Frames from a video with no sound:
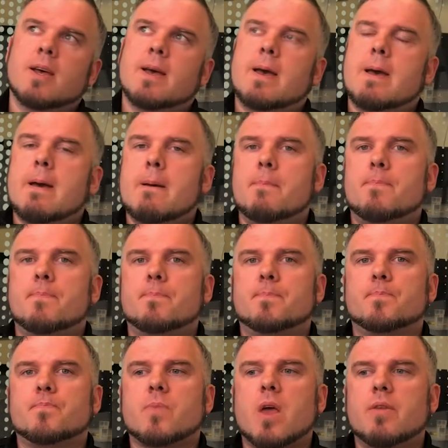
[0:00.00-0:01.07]

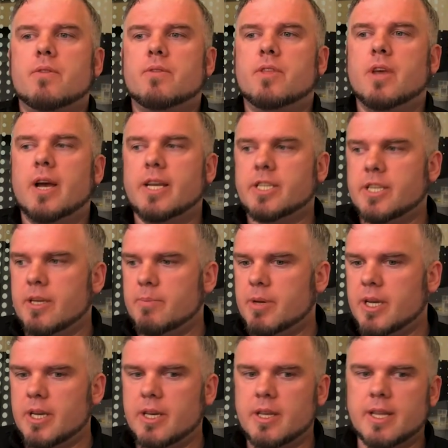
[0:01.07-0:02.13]
The idea
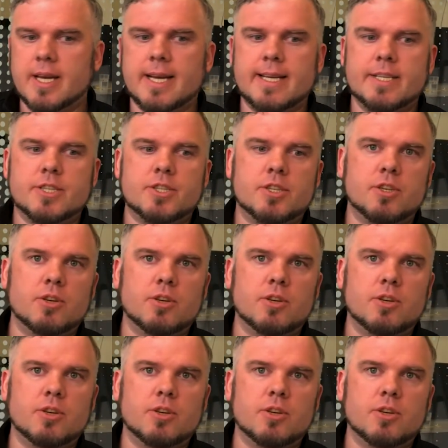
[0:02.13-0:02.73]
being that